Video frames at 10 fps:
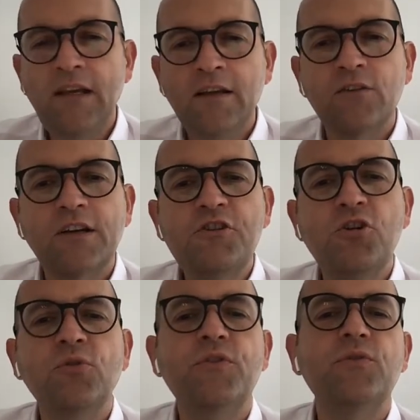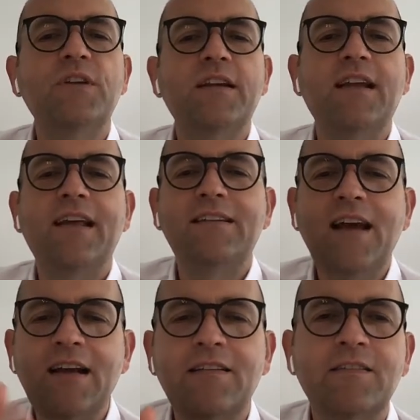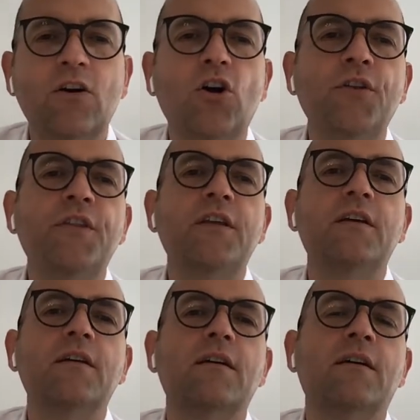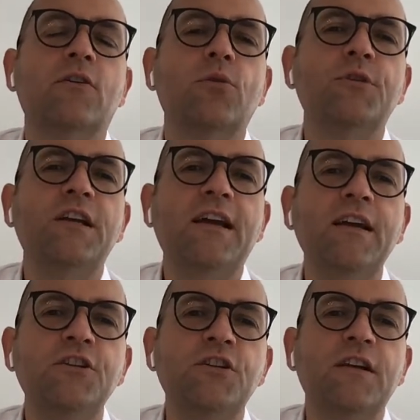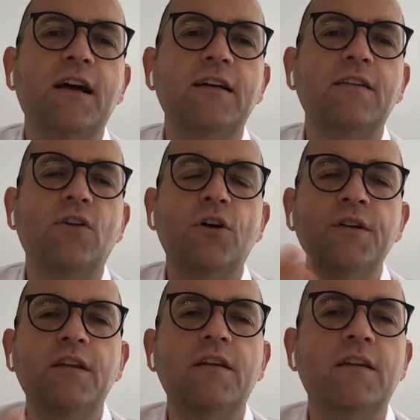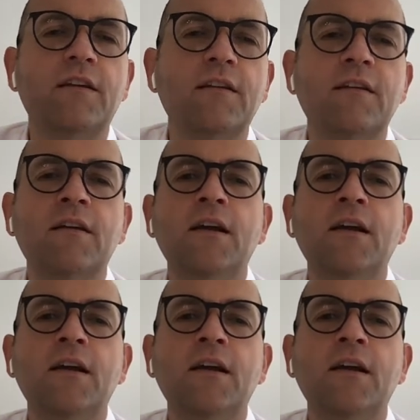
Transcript: So that shows you that attacks on the uh, communication lines, on the uh,